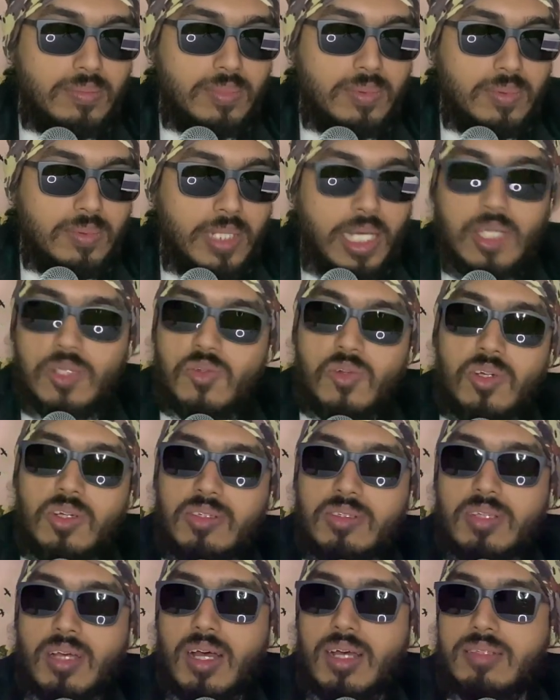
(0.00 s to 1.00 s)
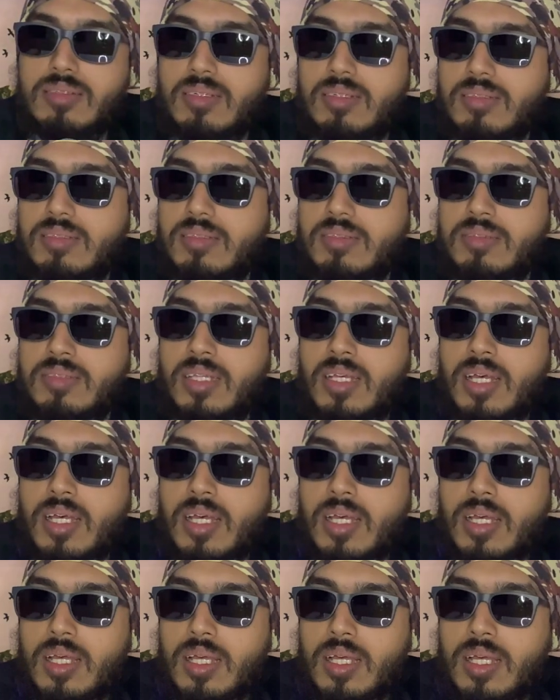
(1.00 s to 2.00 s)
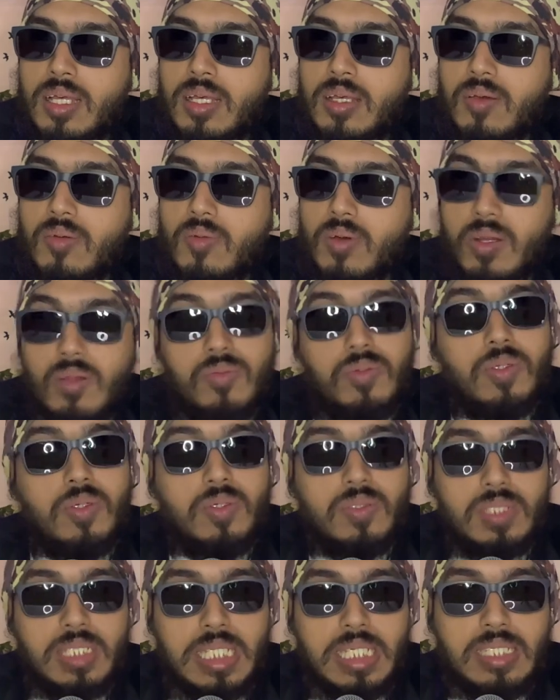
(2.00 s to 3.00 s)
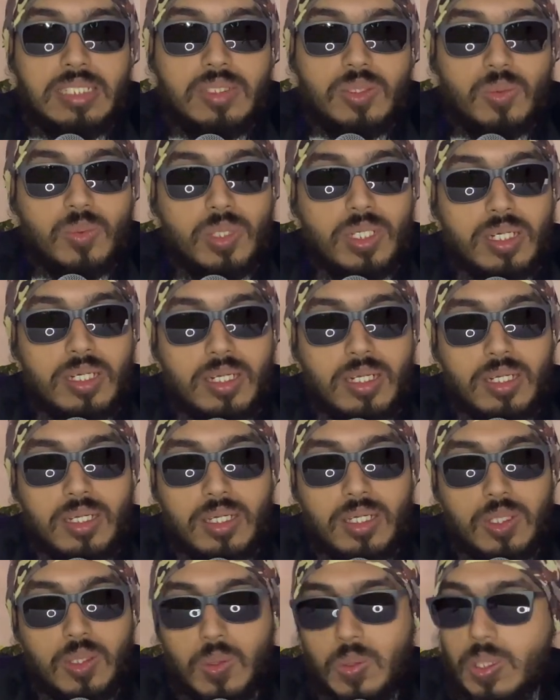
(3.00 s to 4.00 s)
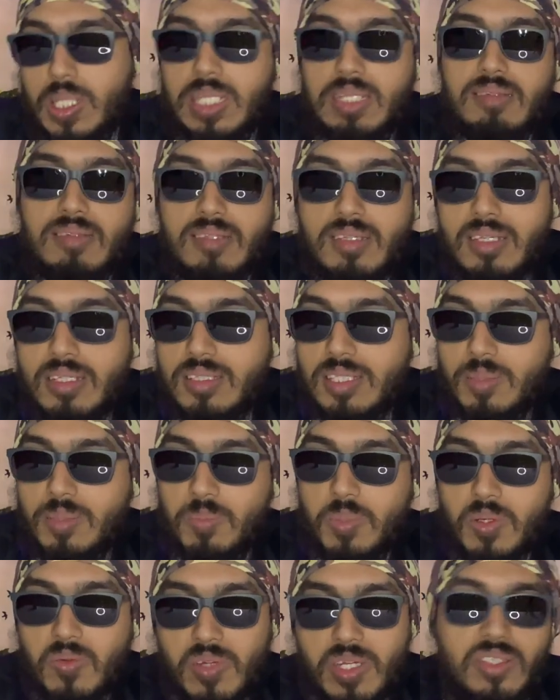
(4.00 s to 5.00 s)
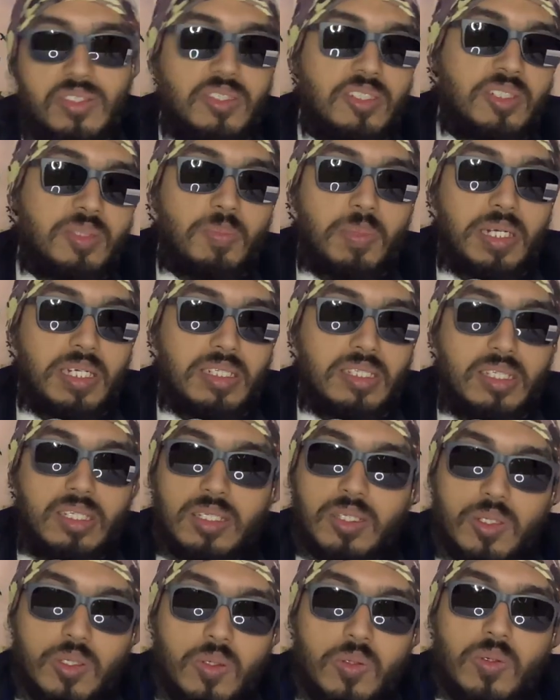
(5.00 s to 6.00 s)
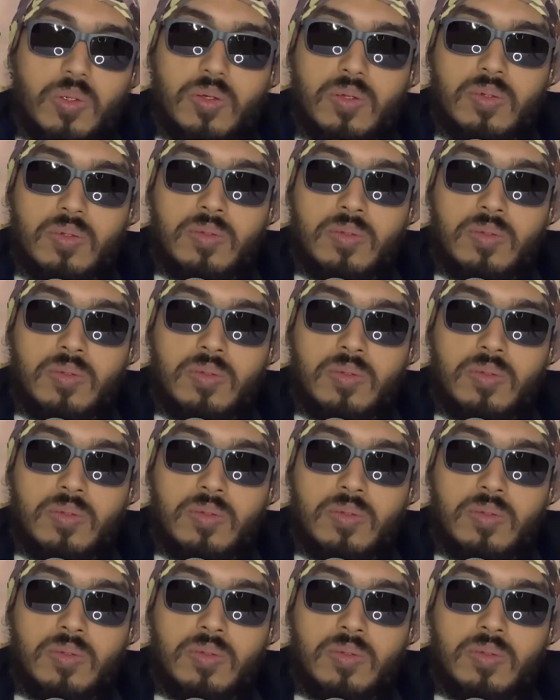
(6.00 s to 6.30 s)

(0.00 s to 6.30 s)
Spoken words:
natural disasters is one of those things where you can say that prevention is better than cure,